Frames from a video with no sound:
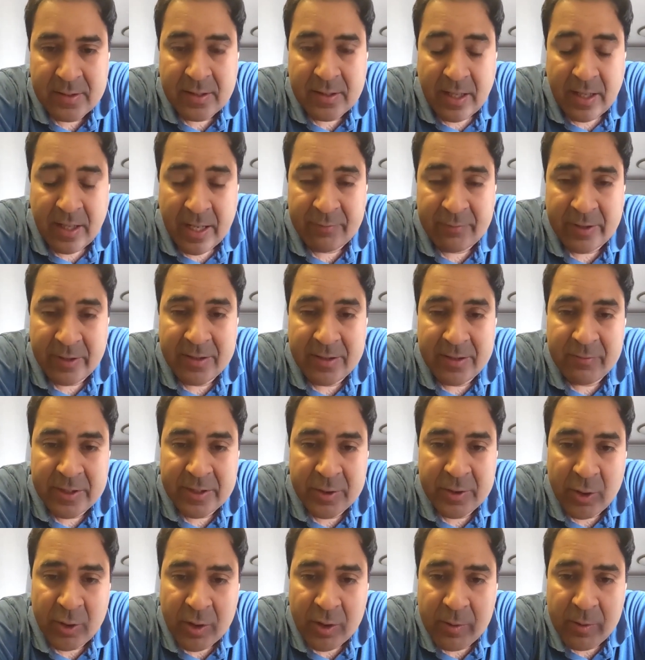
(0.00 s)
And when you
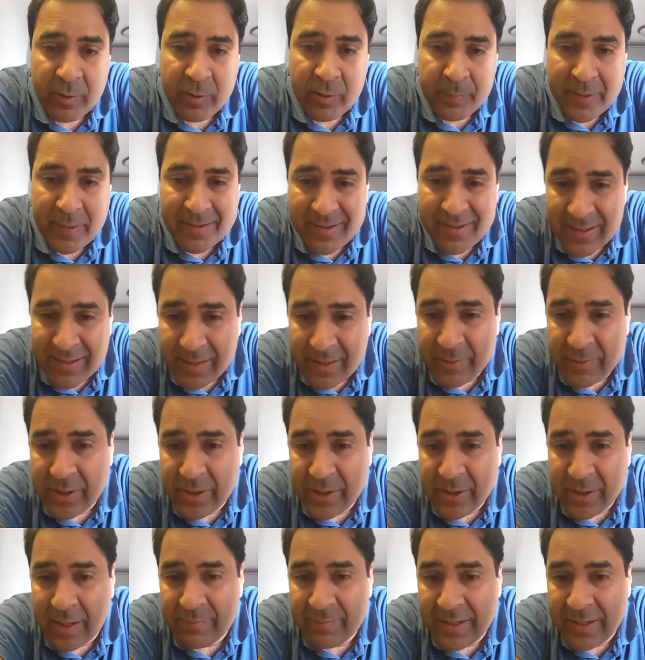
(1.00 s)
talk about placenta, because
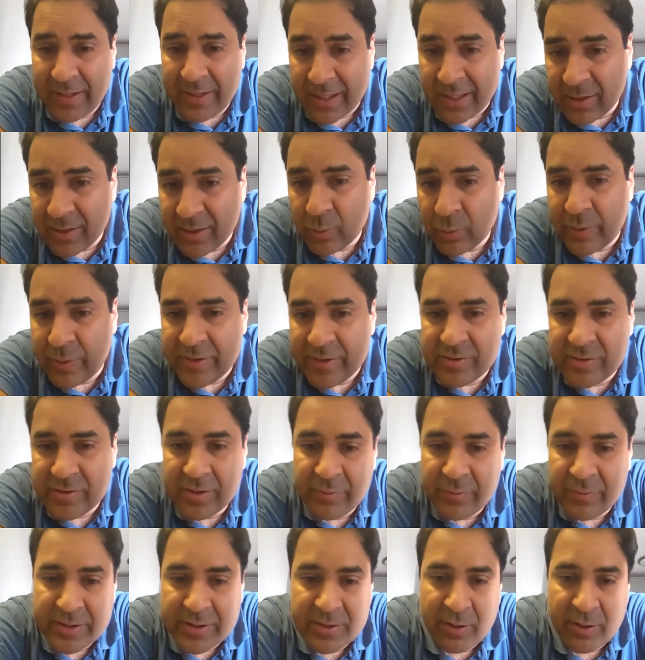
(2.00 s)
I'm seeing another question
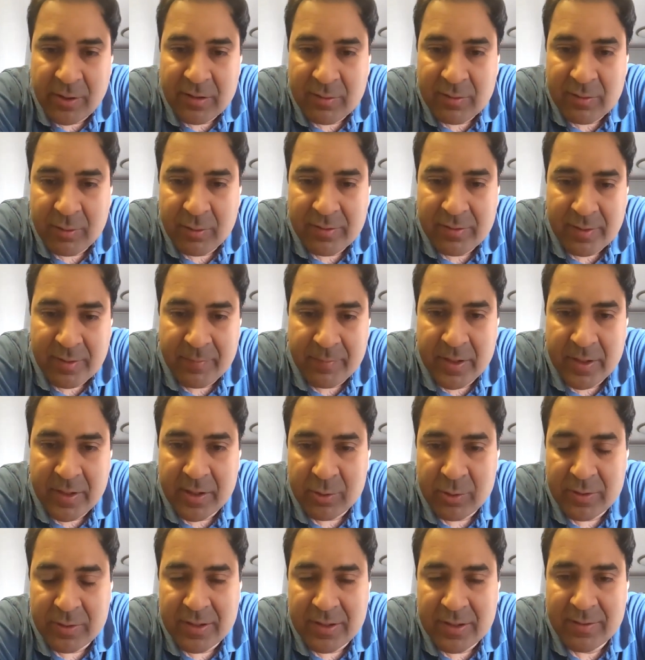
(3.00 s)
which is also similar
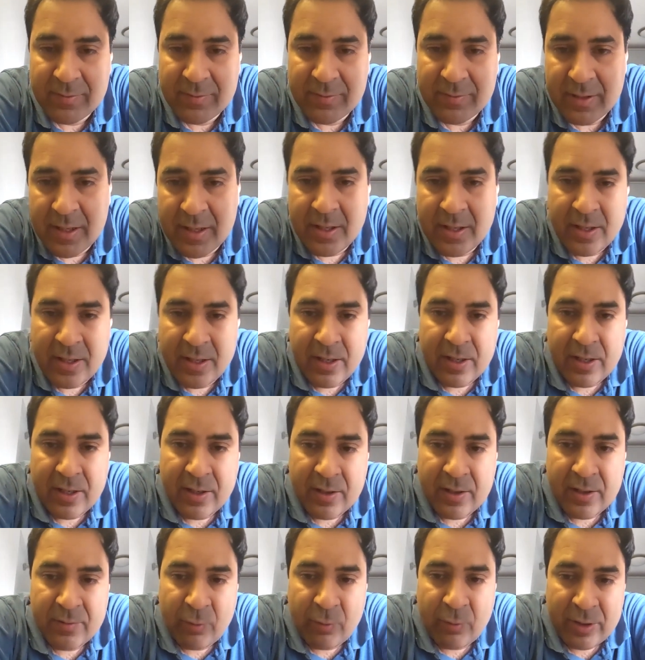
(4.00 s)
to this,
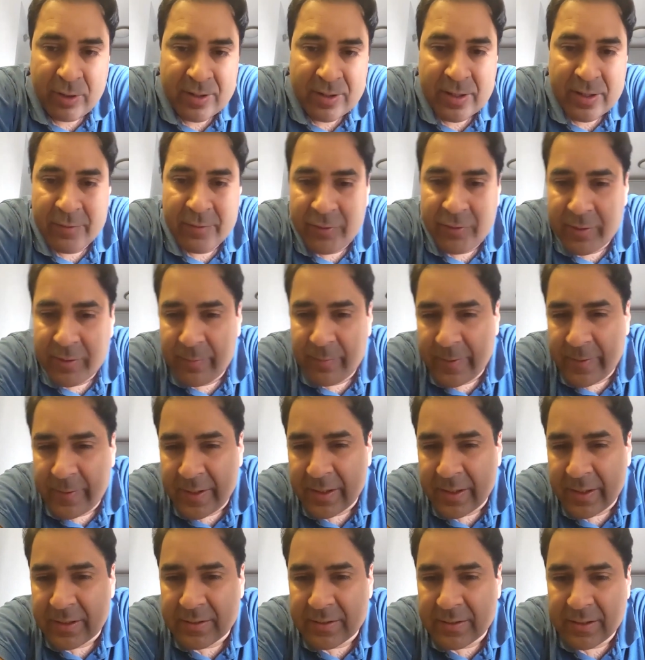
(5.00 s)
what is the difference
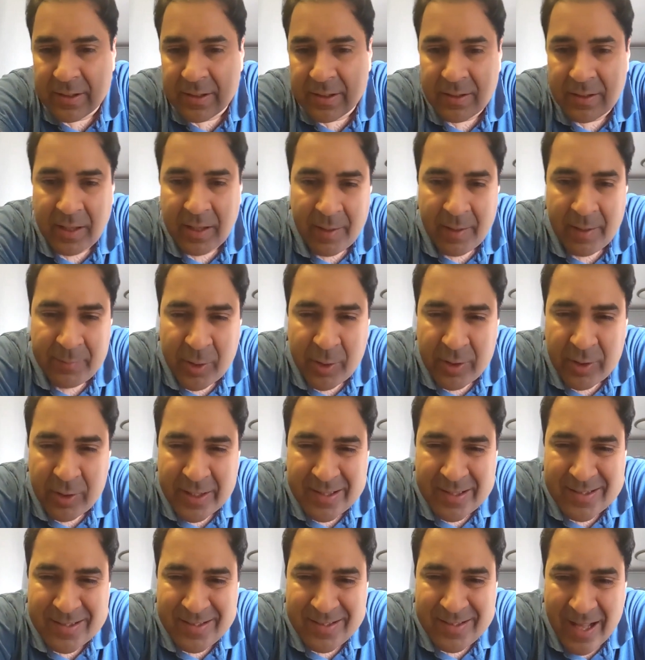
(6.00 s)
between
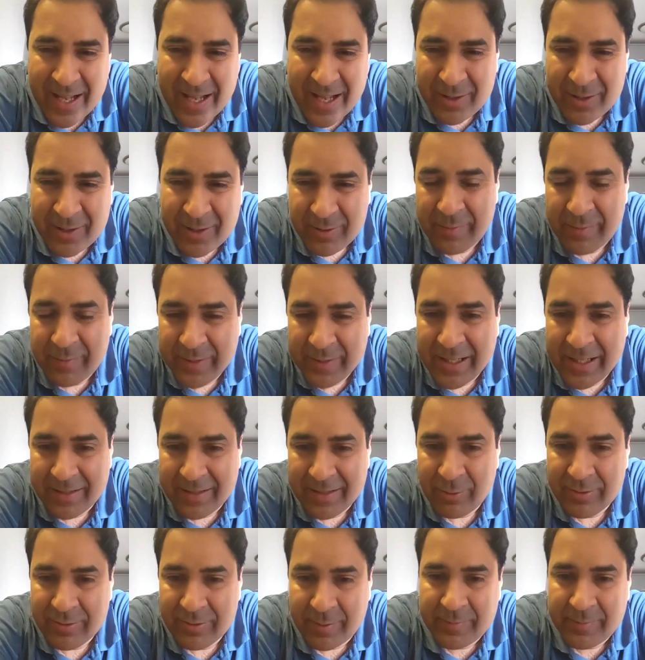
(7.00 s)
amniotic sac? I
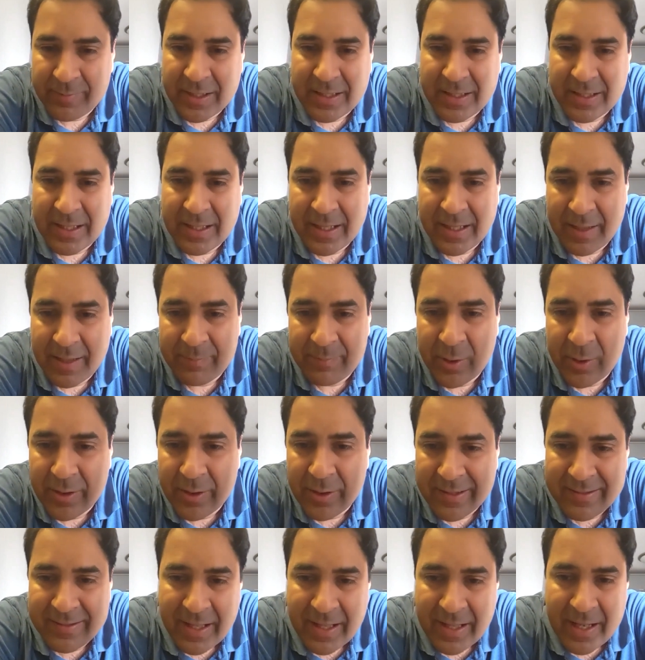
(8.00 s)
saw something like that:
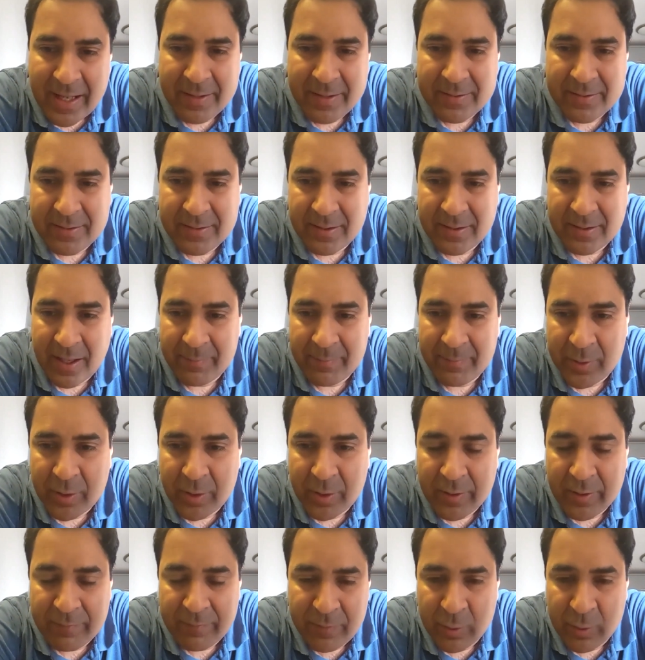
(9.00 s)
amniotic sac,
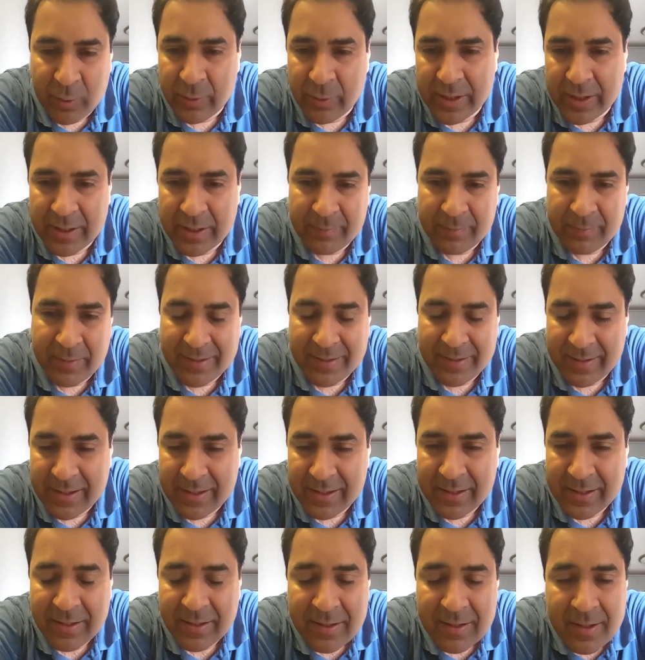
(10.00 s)
amniotic fluid, and
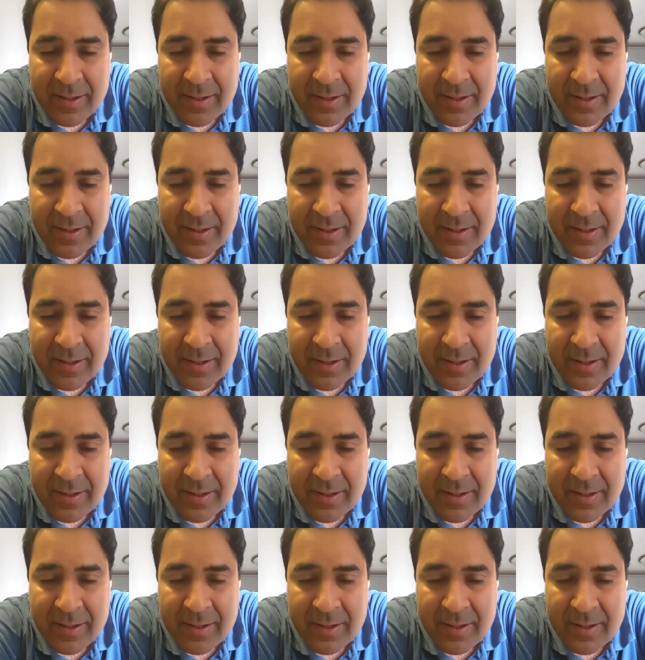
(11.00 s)
placenta.